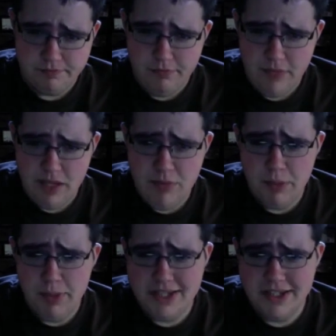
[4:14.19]
but
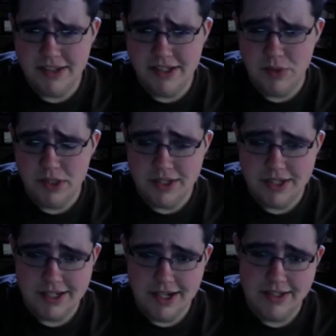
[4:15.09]
basically, what the
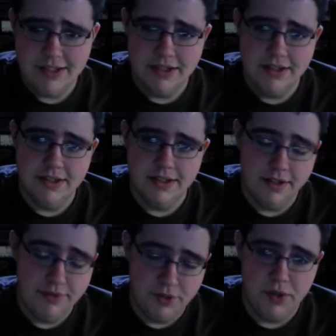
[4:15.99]
six-axis is,
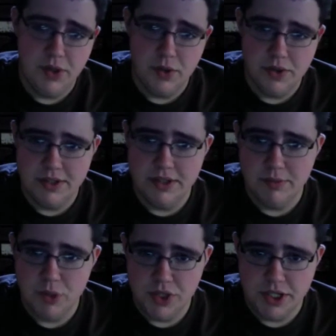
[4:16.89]
if you don't know, it's the
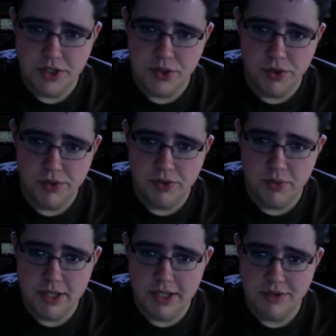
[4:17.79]
motion controller for the
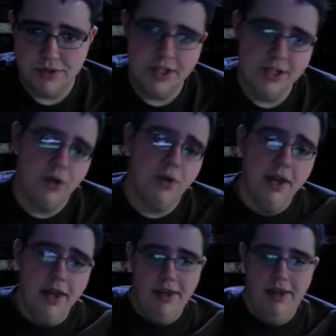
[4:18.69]
PS3. So
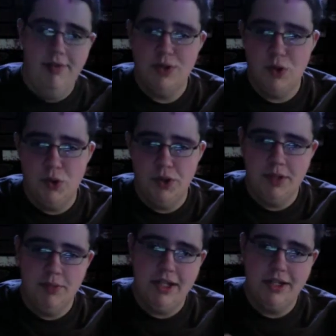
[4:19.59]
if I was holding the
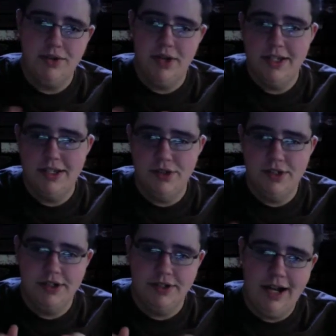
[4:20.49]
PS3, I'd tilt
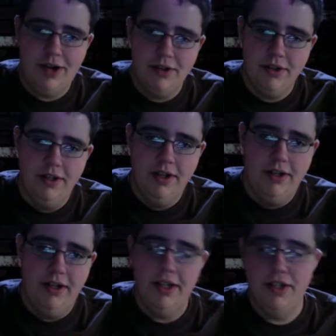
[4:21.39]
it around,
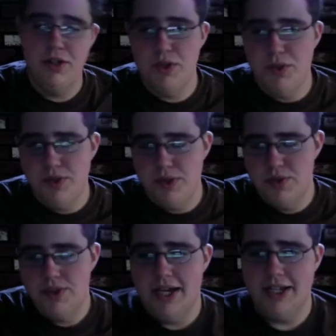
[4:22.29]
and you do use
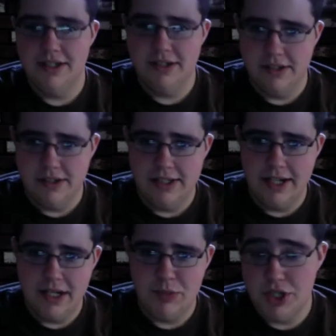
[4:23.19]
that to
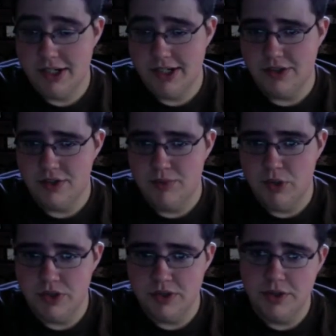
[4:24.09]
guide projectiles
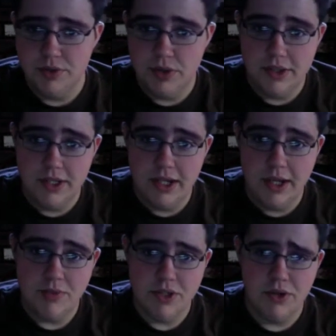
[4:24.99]
mostly throughout the
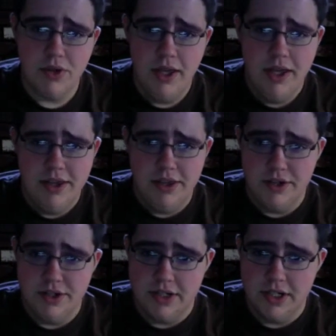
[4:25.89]
game. So
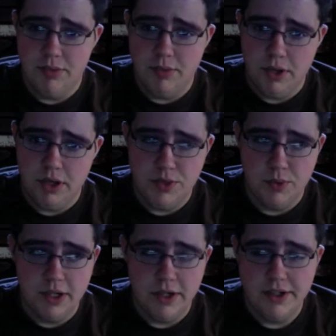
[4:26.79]
there's a couple parts
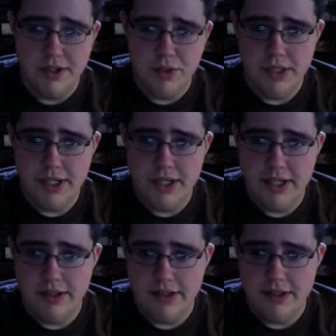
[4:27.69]
where you play